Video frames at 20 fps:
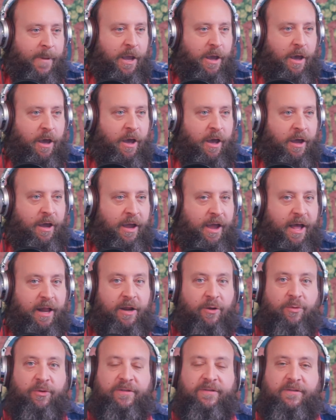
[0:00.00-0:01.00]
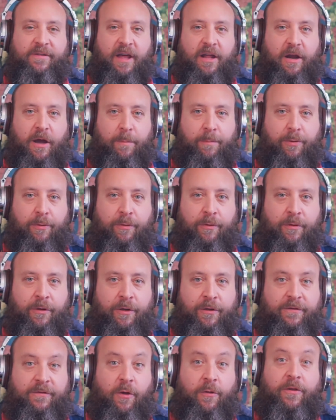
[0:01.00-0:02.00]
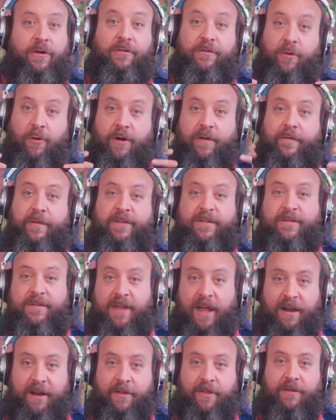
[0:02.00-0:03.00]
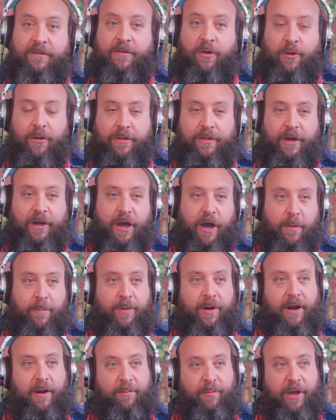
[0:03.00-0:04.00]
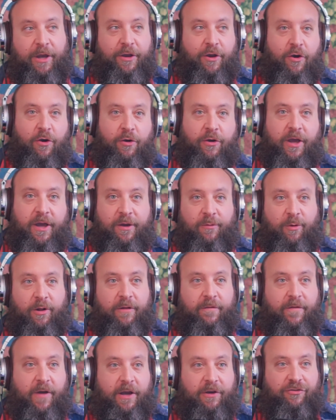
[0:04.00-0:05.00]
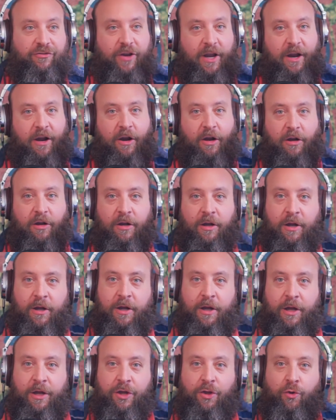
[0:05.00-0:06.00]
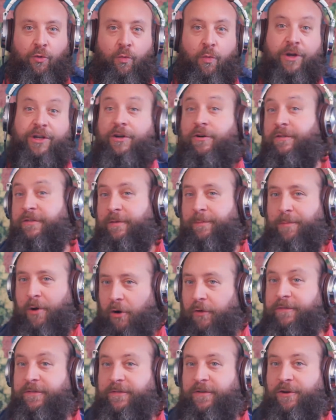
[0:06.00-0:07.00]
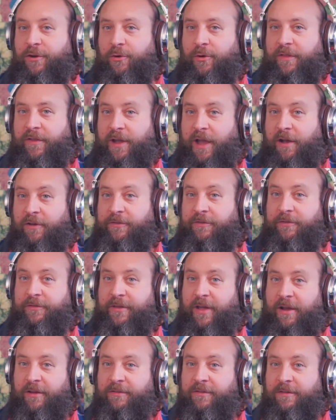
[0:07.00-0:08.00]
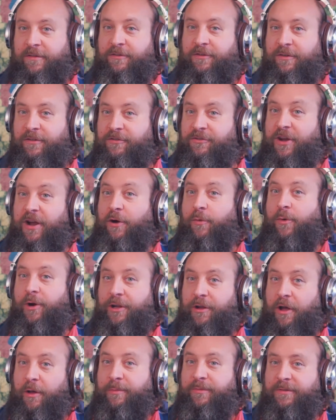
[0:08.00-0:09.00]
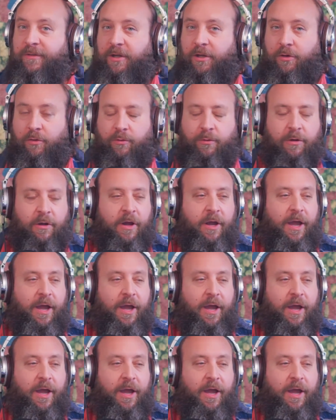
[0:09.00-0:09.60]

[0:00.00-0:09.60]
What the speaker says: And it was set up, so they're sort of setting this whole thing up, and I'm like, okay, well, if I share what you're supposed to do in the exercise is just share what comes to you.